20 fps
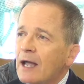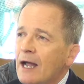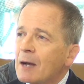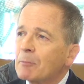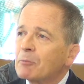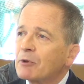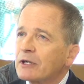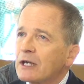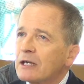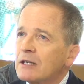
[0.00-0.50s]

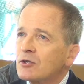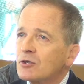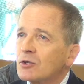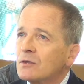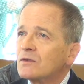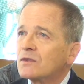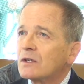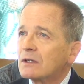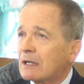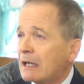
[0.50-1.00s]

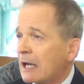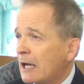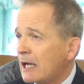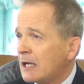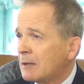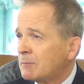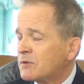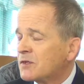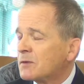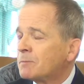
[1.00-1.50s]
applications and
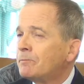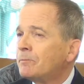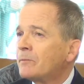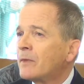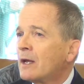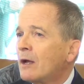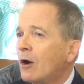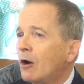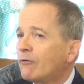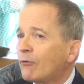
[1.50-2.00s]
games
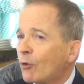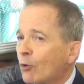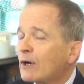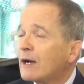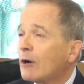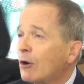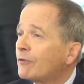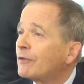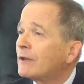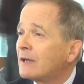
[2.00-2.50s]
for
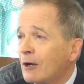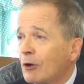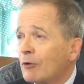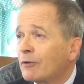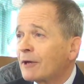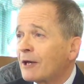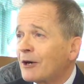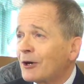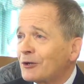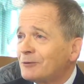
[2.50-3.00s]
health and
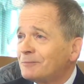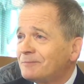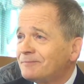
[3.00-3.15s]
healthcare.